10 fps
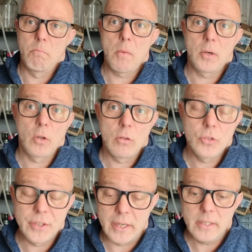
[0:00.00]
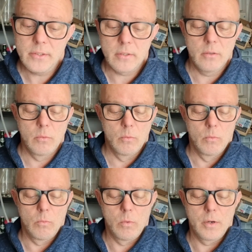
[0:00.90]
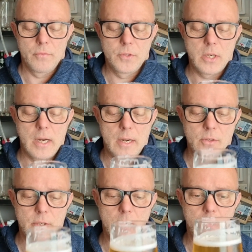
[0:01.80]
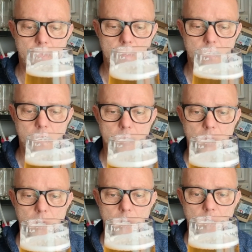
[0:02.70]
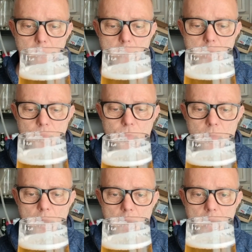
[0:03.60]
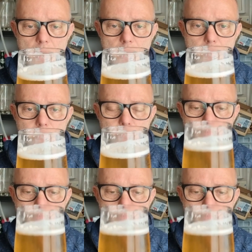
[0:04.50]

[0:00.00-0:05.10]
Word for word: proper Kolsch yeast would have changed it much. Um,